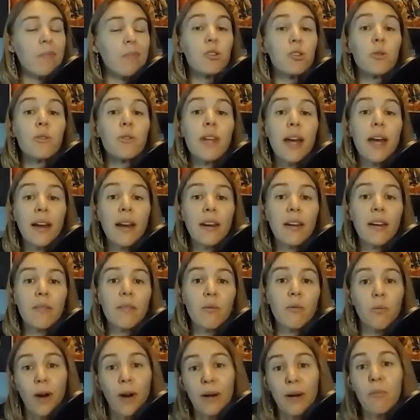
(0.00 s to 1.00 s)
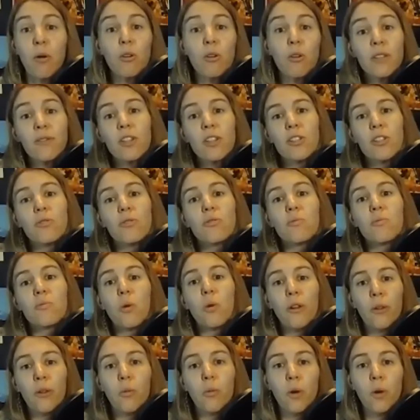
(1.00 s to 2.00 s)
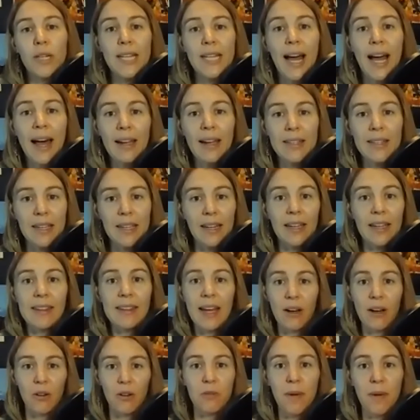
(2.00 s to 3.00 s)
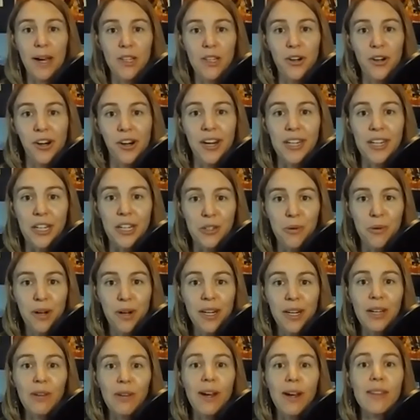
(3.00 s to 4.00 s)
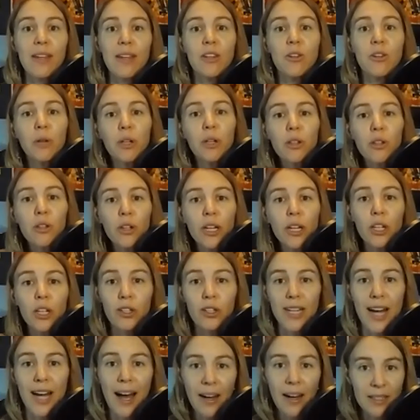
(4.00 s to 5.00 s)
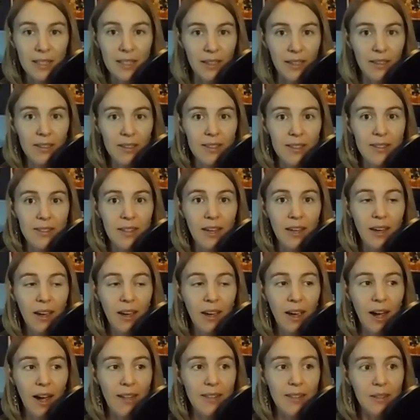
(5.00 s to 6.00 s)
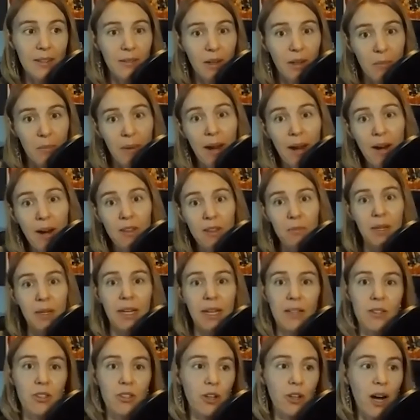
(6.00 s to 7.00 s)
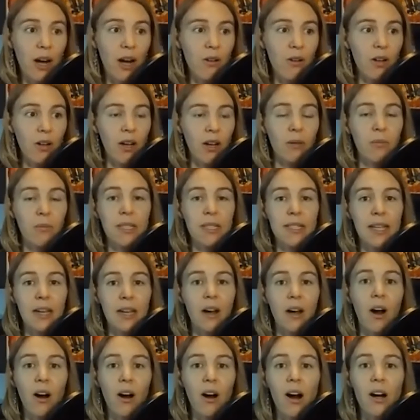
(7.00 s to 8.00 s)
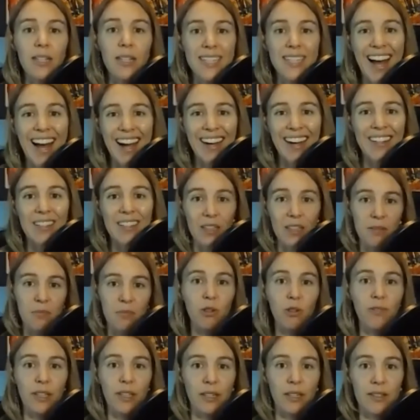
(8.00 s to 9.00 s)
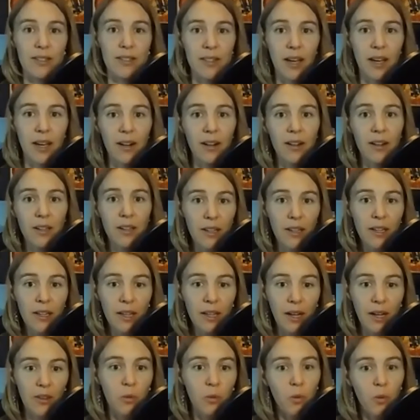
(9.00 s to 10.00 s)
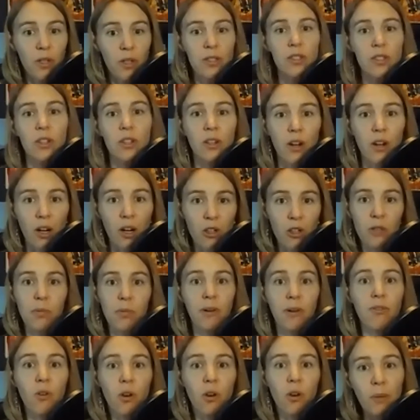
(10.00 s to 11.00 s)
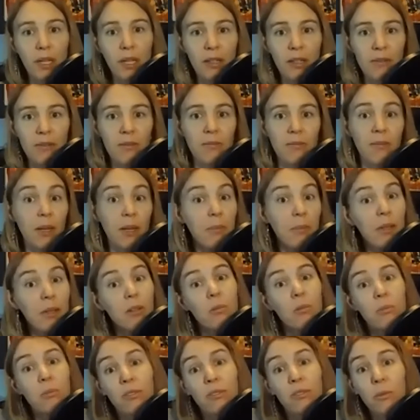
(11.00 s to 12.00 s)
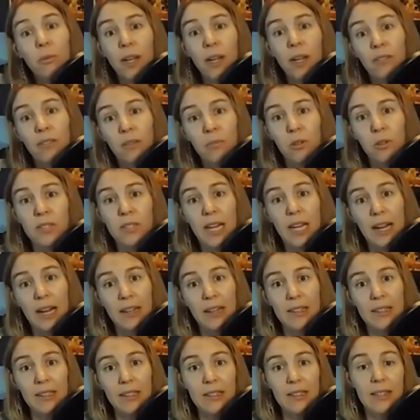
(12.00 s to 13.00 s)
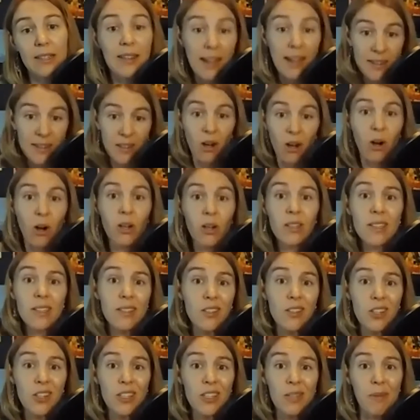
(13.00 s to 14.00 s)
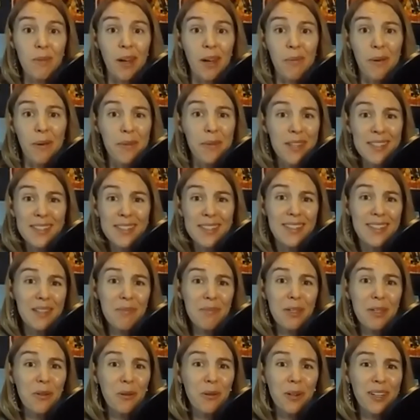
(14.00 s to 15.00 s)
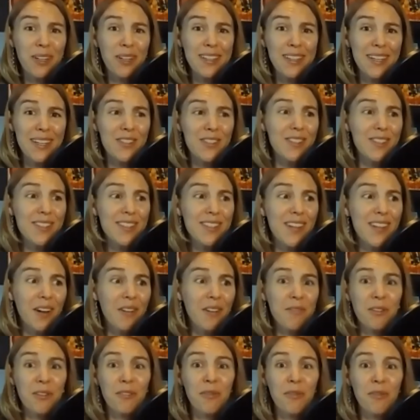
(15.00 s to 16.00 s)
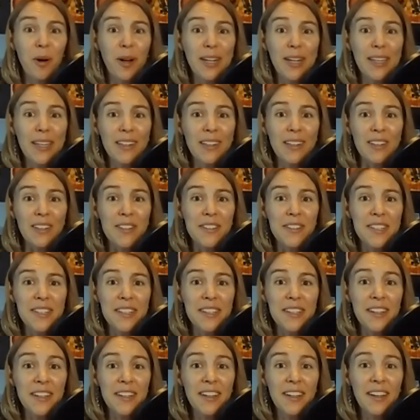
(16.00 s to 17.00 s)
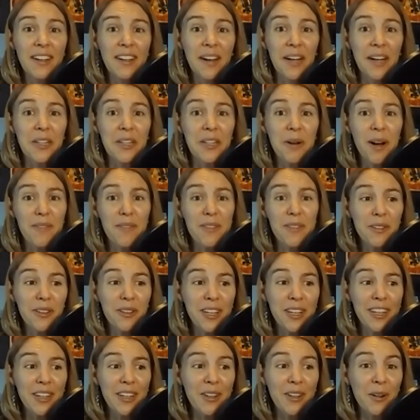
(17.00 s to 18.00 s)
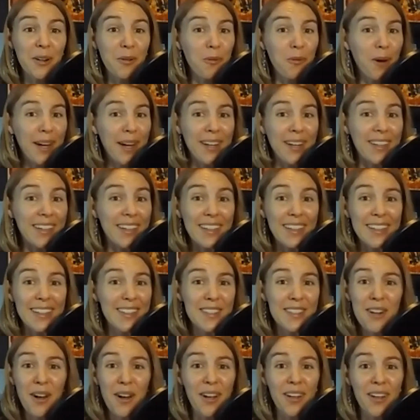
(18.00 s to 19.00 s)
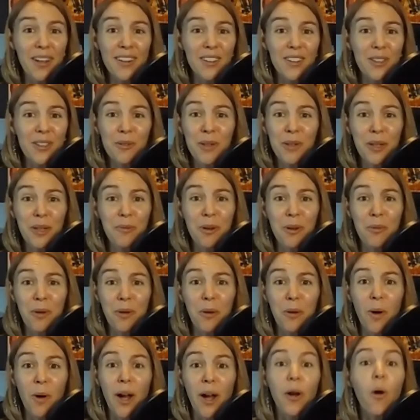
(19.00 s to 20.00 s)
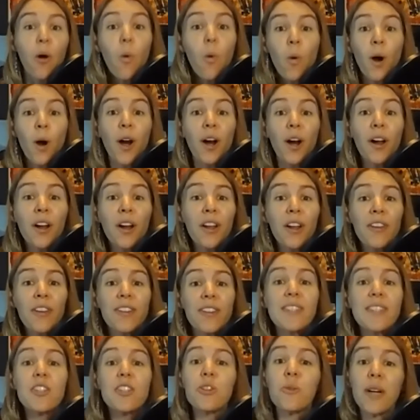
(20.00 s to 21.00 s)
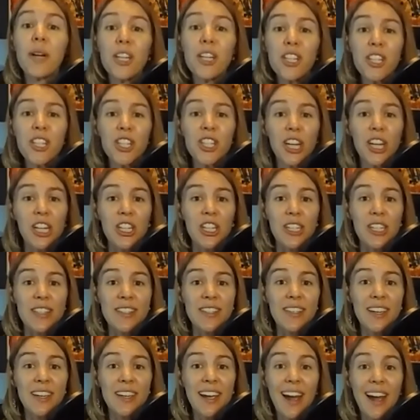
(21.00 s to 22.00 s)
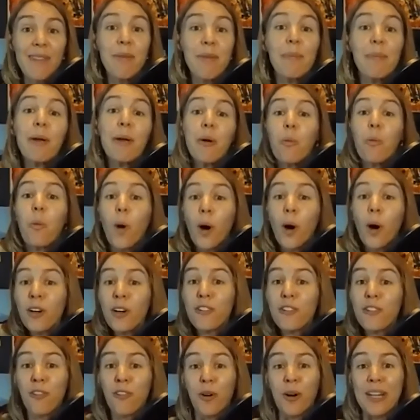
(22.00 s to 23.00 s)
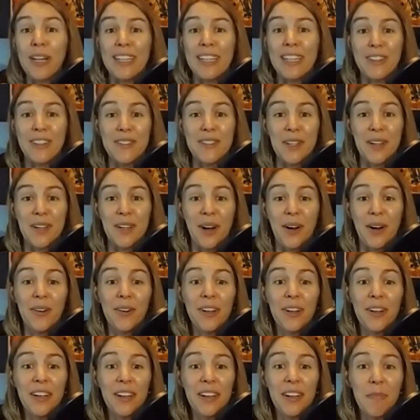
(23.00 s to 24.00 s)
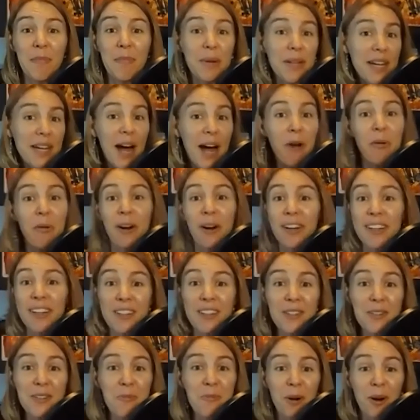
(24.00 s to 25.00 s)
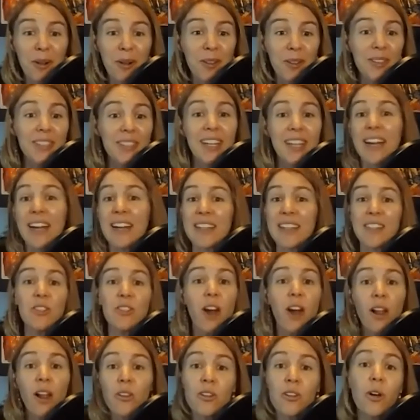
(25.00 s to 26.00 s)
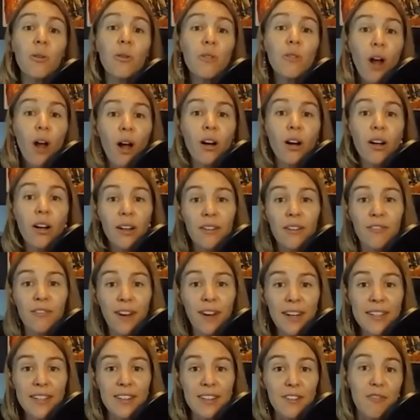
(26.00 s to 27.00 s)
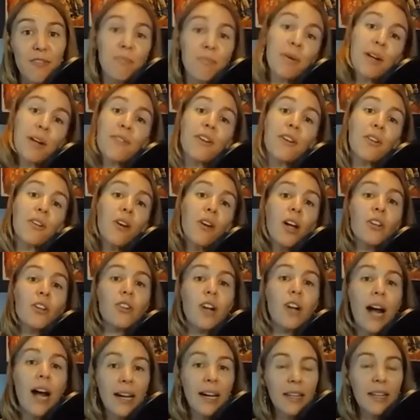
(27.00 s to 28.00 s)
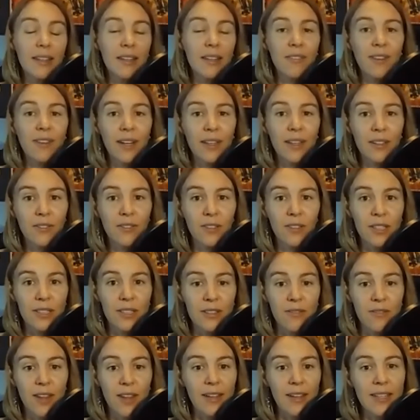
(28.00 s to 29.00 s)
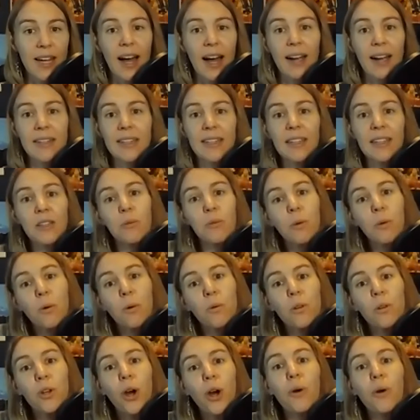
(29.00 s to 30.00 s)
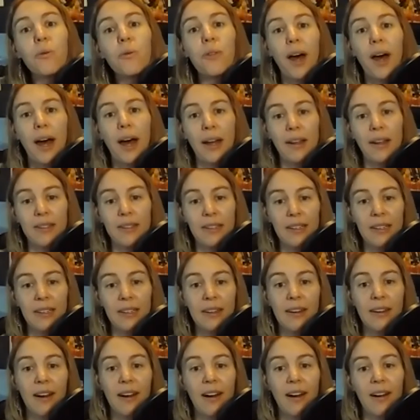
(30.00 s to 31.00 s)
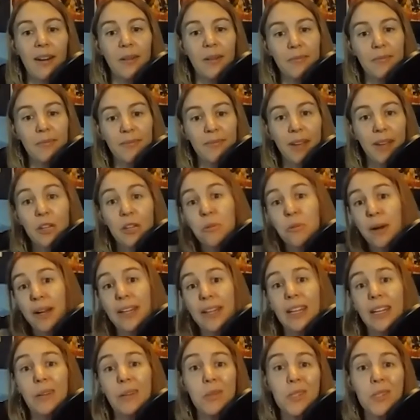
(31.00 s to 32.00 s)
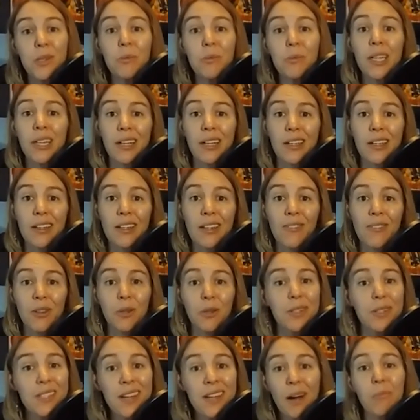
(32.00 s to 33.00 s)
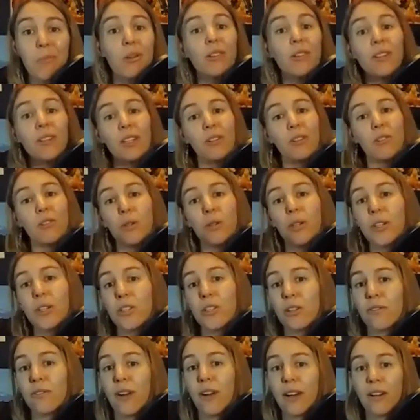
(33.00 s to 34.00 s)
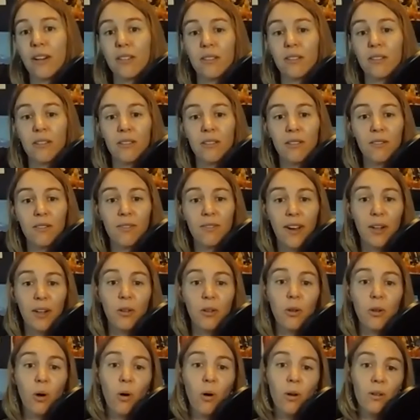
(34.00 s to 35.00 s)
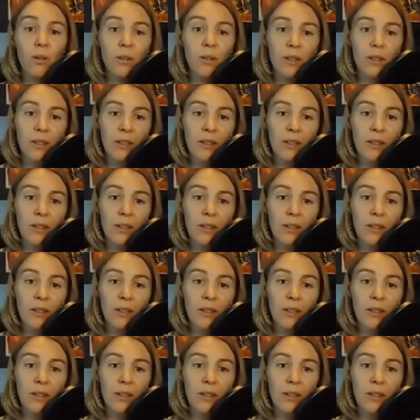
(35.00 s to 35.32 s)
So then, right, most of us use more than one tactic, and that goes back to our 80-20, right? Then you can look at your tactics and compare them against your outcome and say, are our tactics moving us there? And the ones that are underperforming, maybe you move away from those tactics. And that's a hard decision to make. Maybe this is something your organization's done for 40 years. And you have to look at it and go, wait, it's not doing what we want. Or the situation changes. And maybe it worked 40 years ago, but now we're in a new world and it's no longer effective. But if you're not tracking the effectiveness of that tactic, you won't know that. And you might keep doing it, even though it's not moving you towards your final goal.